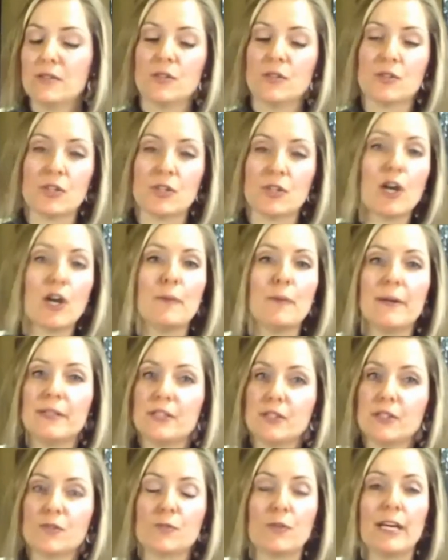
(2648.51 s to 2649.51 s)
So you start off
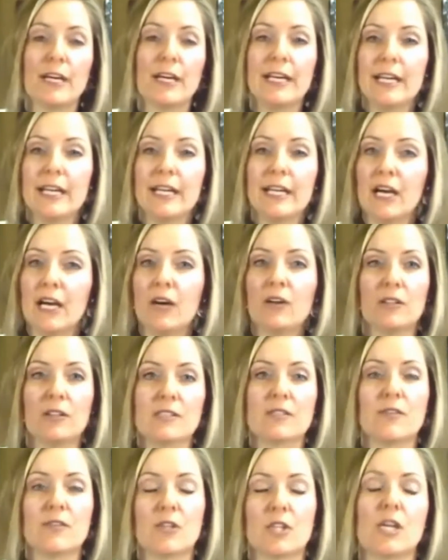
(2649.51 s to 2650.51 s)
by just writing out a
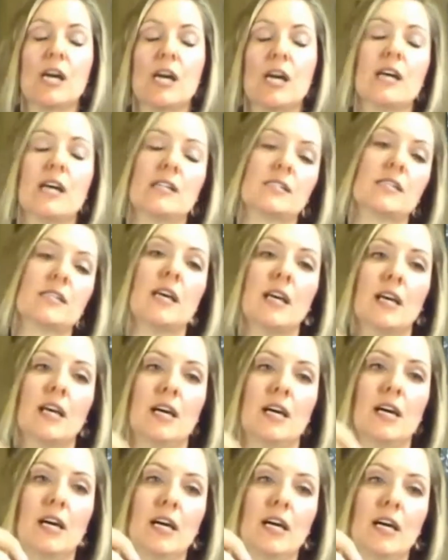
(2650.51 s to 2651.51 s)
list of your thoughts
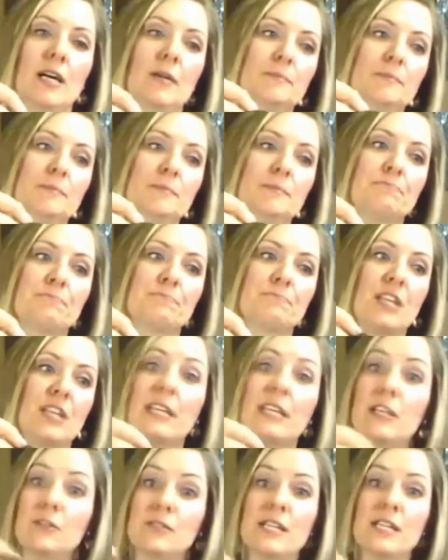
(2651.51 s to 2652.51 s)

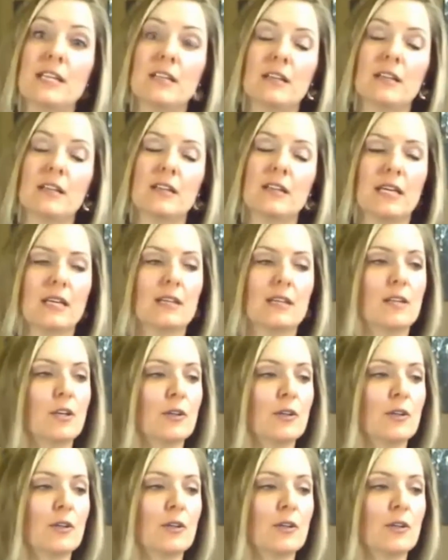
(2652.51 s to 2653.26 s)
that you tend to think.